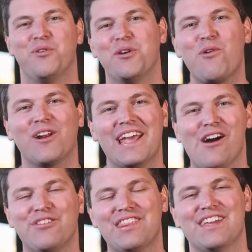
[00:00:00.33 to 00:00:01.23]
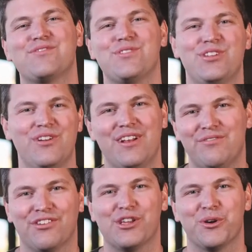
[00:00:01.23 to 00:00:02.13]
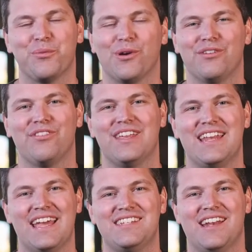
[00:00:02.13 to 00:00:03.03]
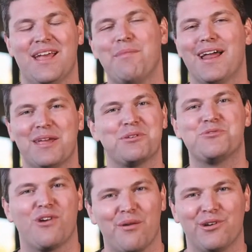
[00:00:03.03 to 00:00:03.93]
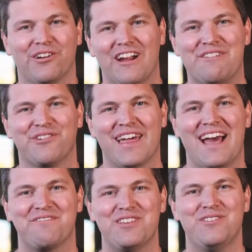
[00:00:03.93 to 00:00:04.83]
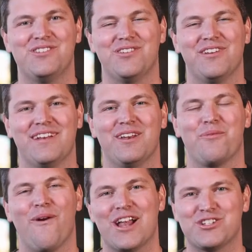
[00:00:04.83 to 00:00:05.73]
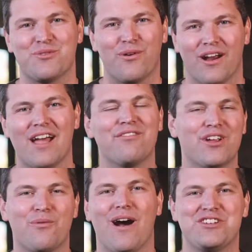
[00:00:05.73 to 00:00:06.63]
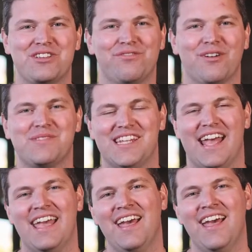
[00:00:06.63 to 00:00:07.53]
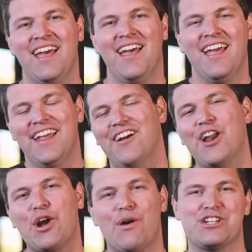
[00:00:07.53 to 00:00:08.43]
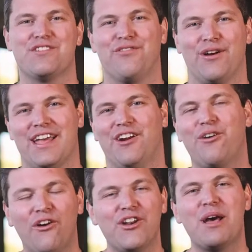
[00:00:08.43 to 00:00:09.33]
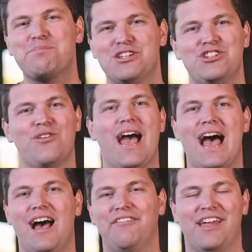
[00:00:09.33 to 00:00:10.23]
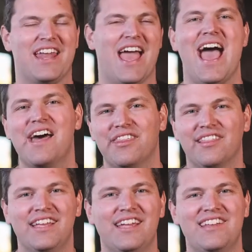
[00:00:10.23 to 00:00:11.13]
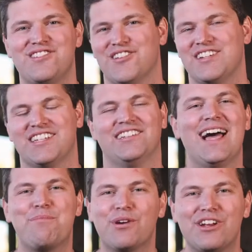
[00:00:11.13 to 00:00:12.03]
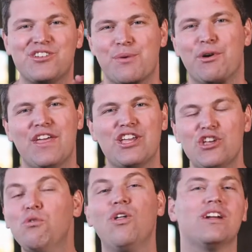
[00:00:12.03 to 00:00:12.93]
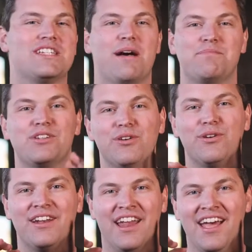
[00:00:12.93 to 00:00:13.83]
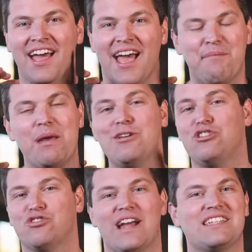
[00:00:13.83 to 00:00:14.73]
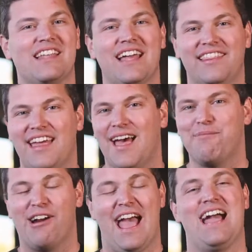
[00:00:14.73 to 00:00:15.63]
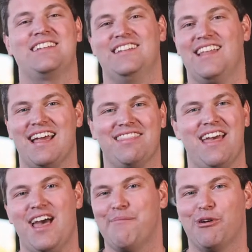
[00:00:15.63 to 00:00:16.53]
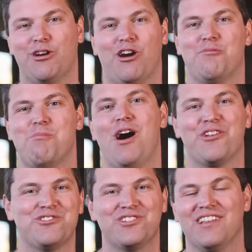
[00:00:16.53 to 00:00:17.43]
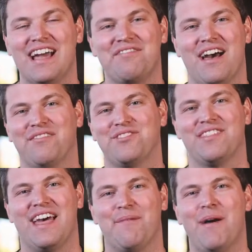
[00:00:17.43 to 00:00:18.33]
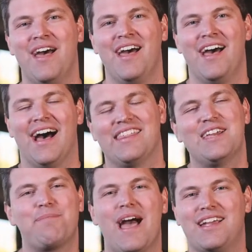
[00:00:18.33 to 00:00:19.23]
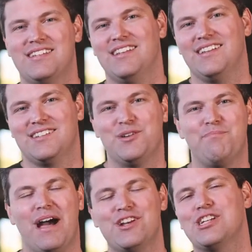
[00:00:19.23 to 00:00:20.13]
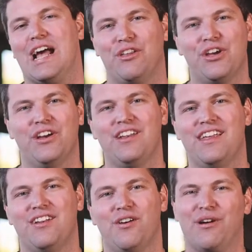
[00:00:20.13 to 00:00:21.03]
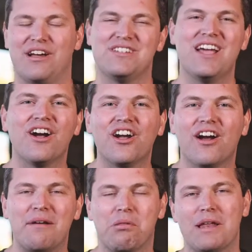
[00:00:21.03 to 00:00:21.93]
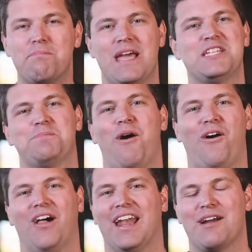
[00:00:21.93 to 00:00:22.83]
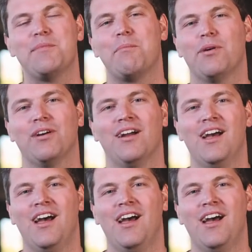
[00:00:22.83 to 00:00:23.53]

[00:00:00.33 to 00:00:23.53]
Well, good morning, Calvary. Thanks for tuning in for your word for the day today. My name is Robert. Grateful to have you tuning in and watching wherever you're watching from today. You know, I got a question for you. Growing up, did you have an athlete or a celebrity or someone that you looked up to and, and maybe you dressed like them or acted like them or, or modeled your life after them? I think back to, to my childhood, and when I was younger, I played baseball, and I remember